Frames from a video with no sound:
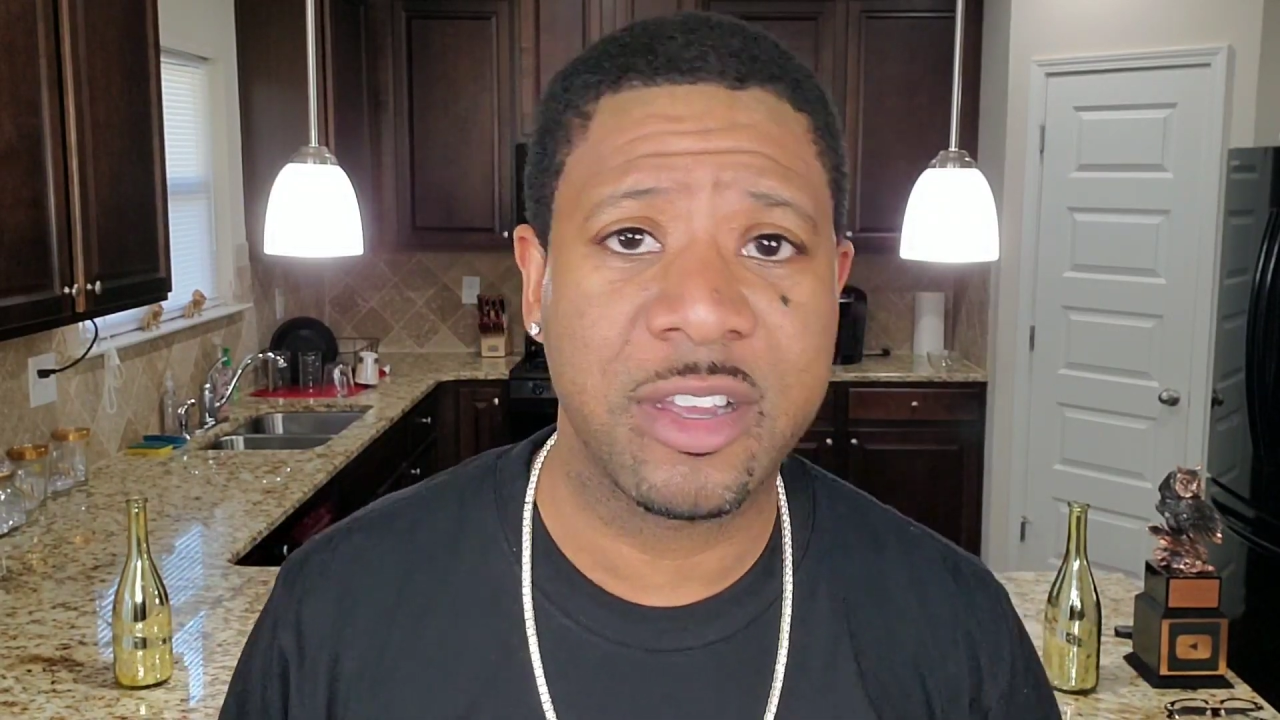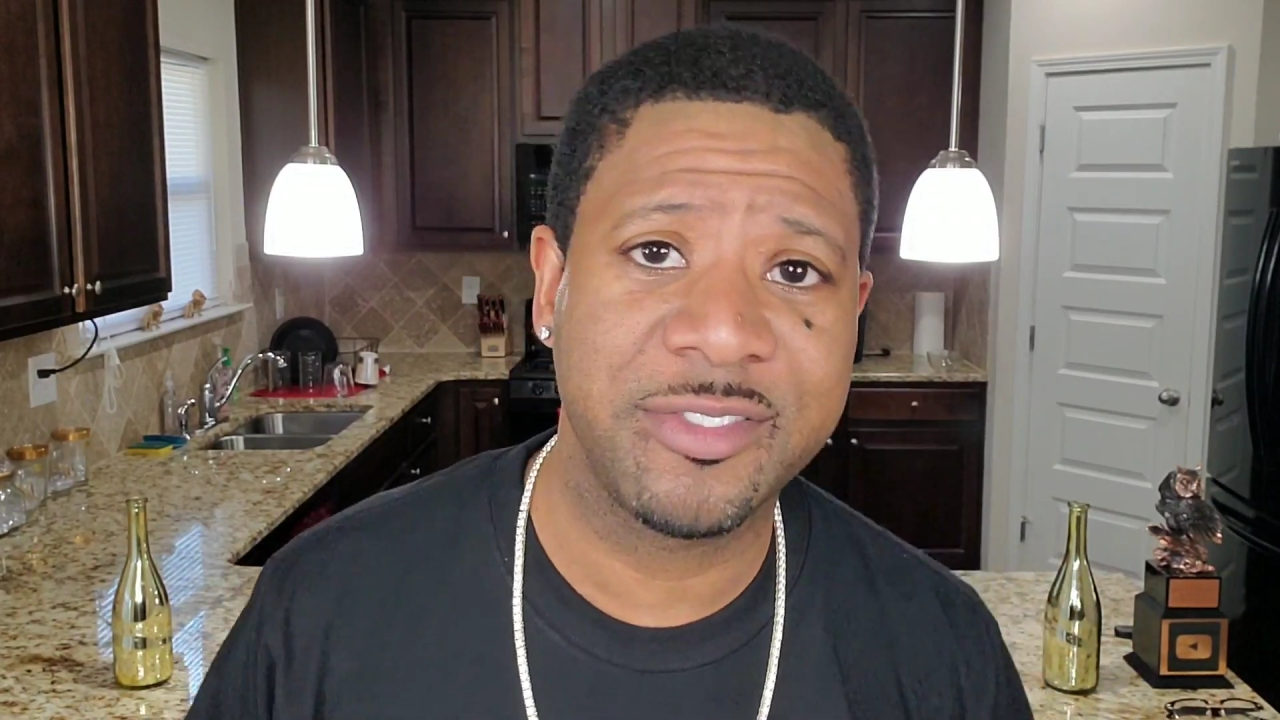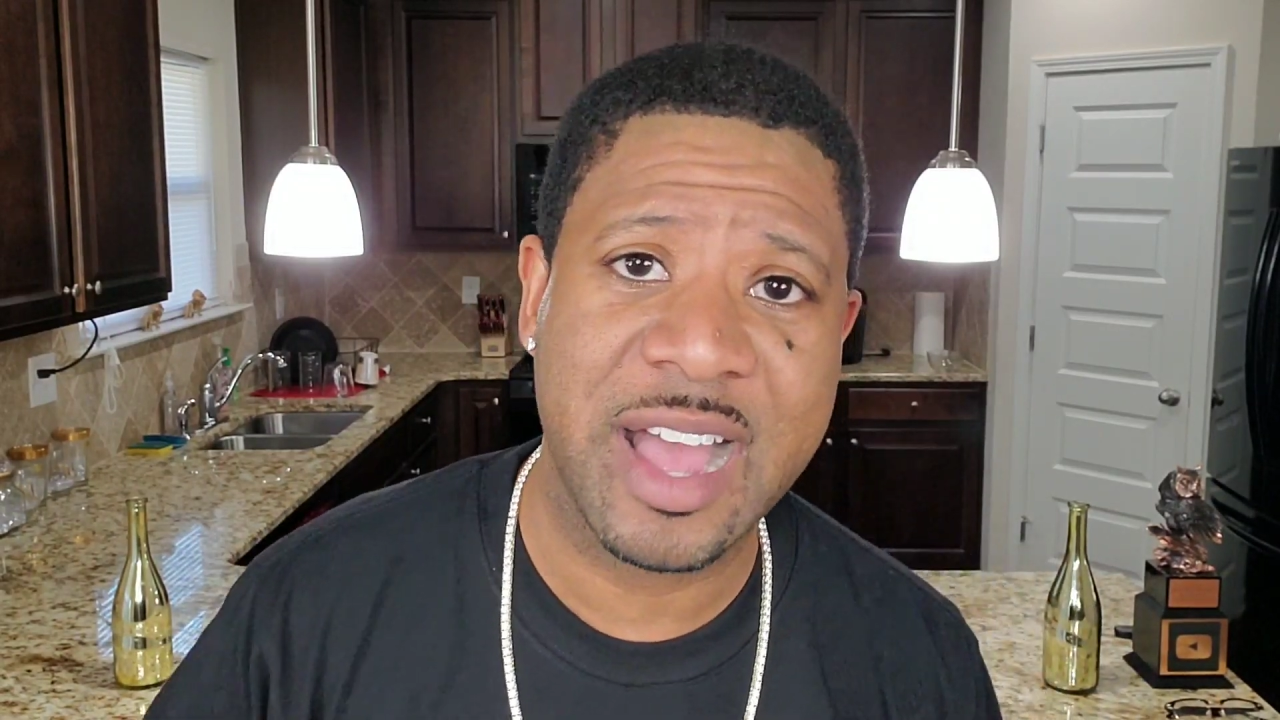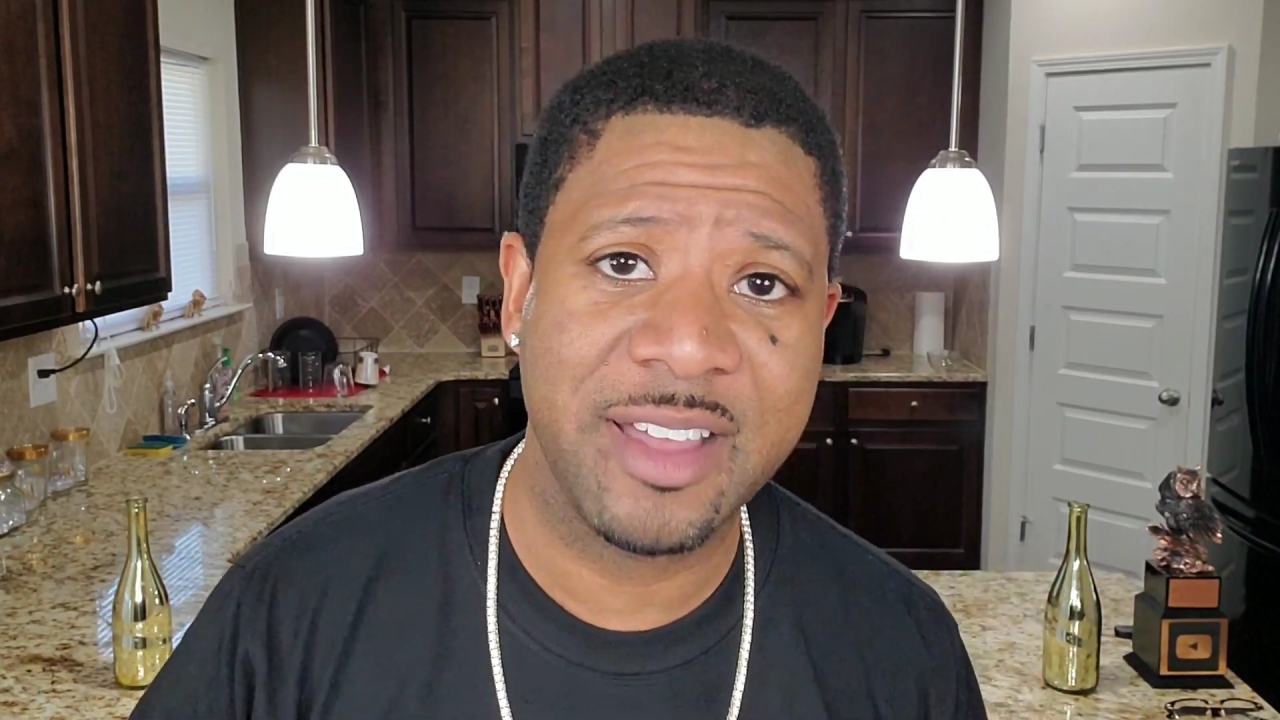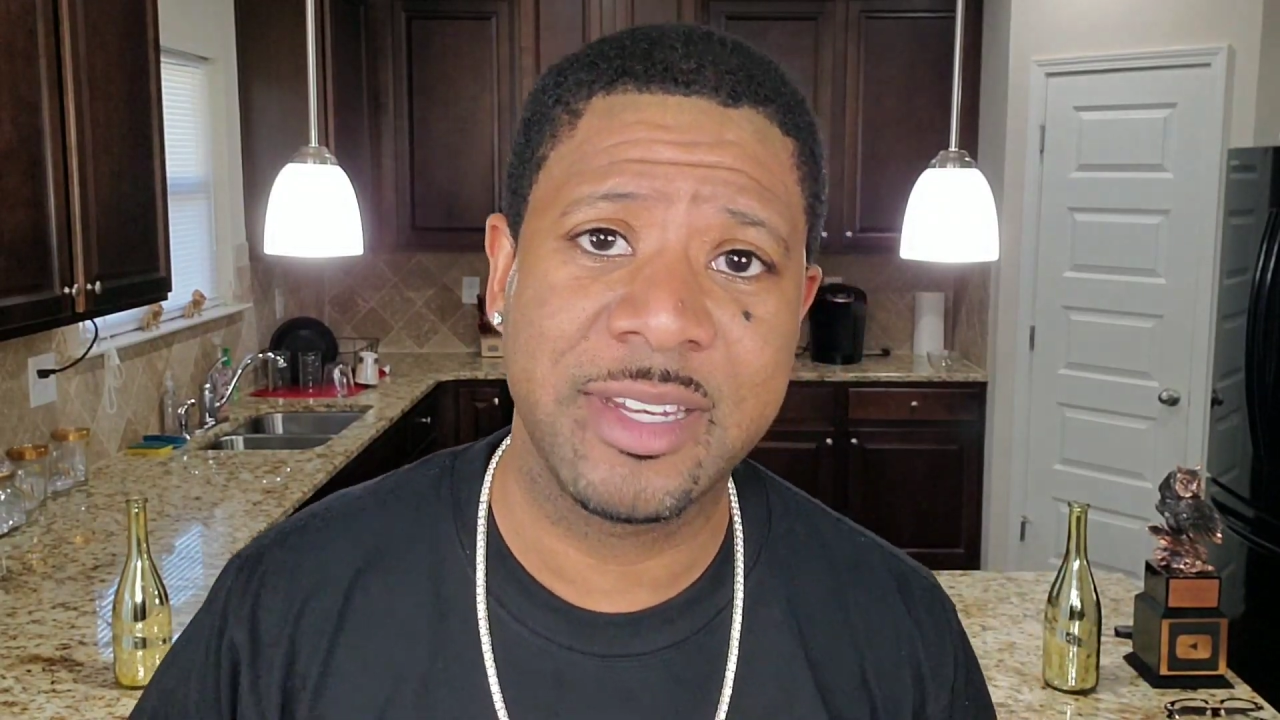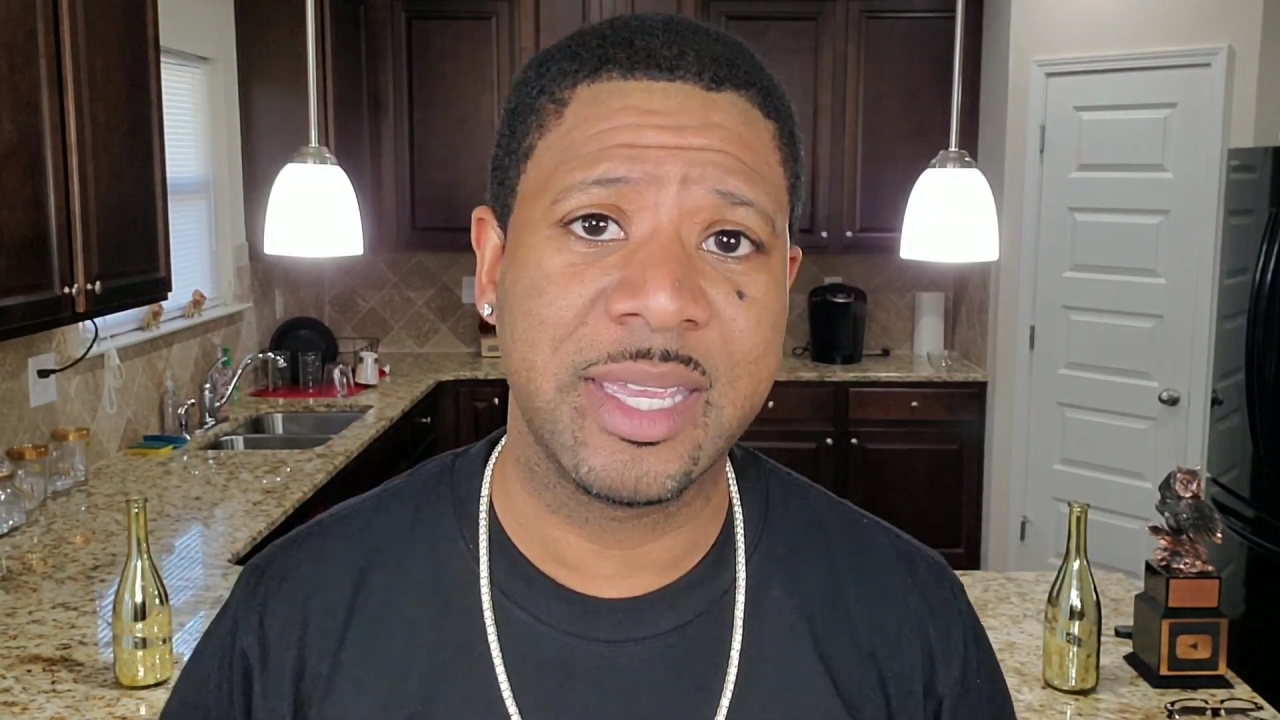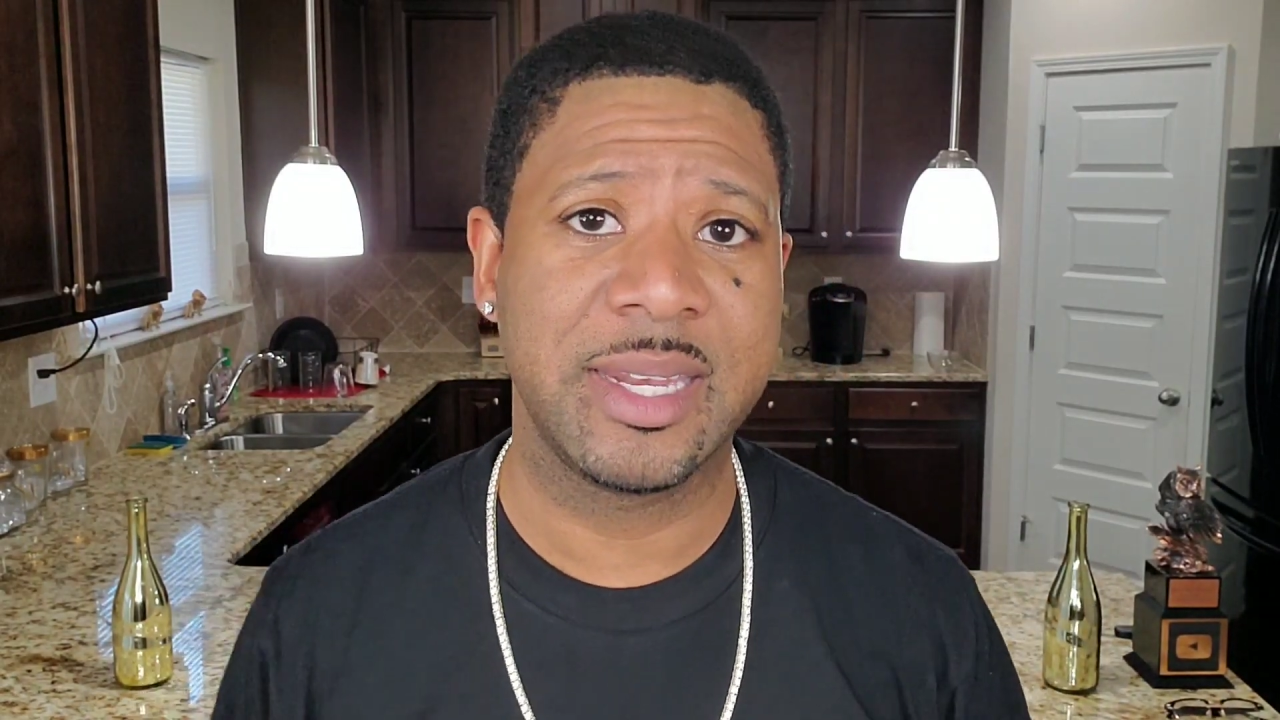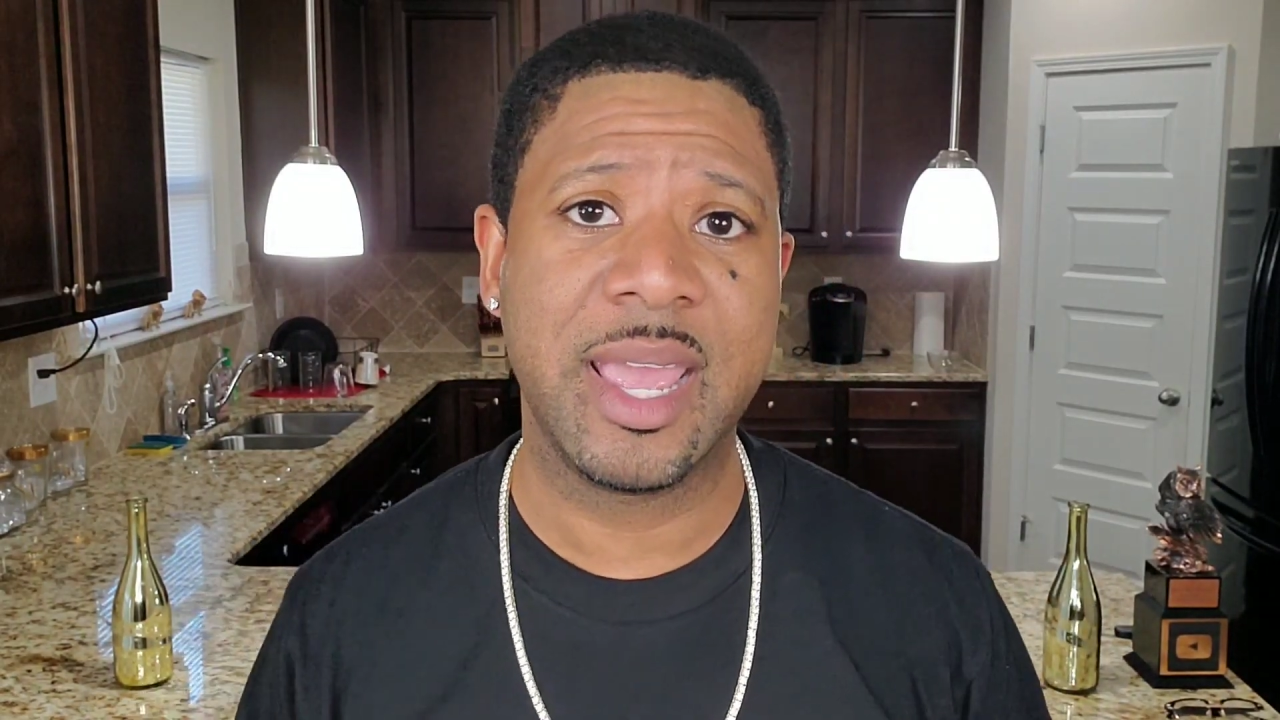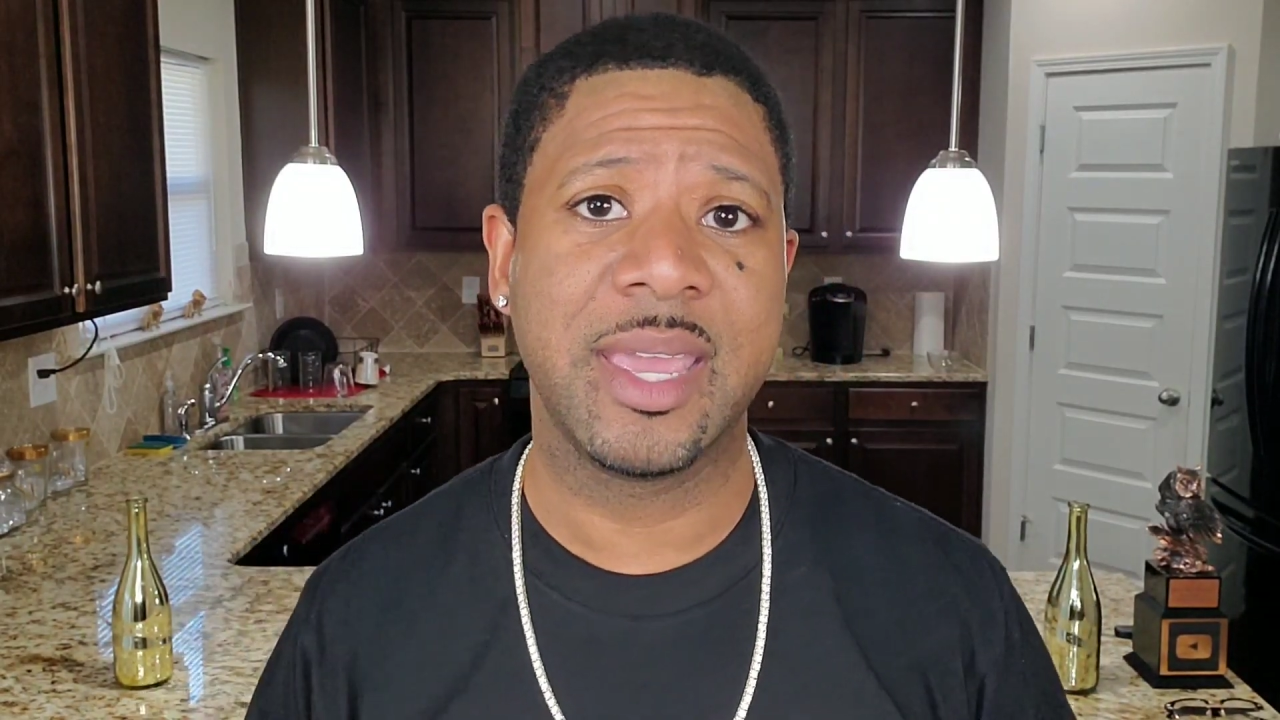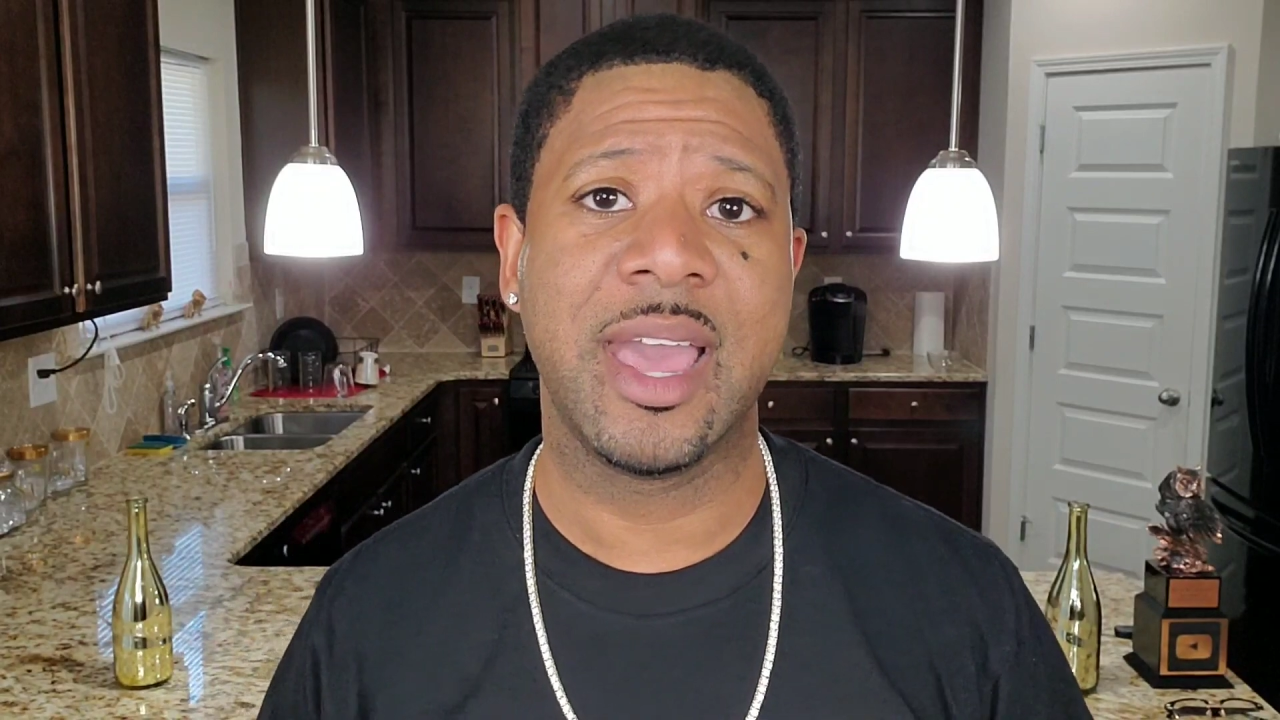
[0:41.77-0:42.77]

of our DNA.